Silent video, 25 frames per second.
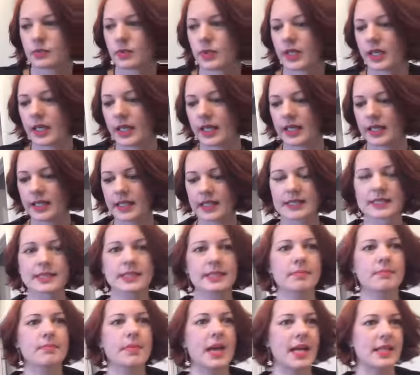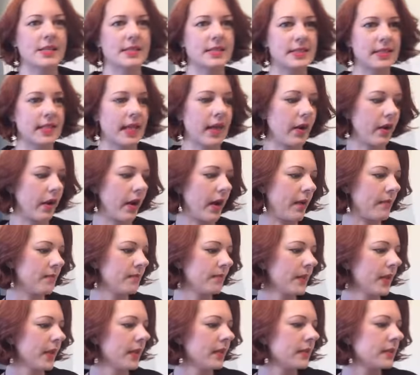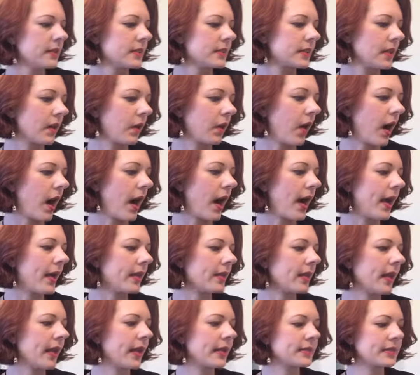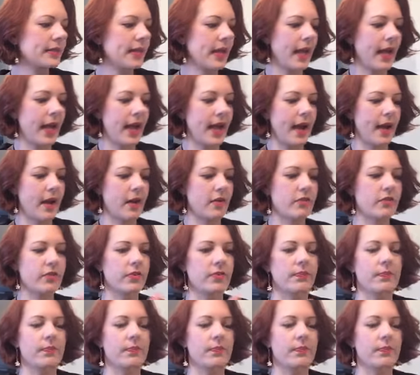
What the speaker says: we're going to need some mascara. So I like to have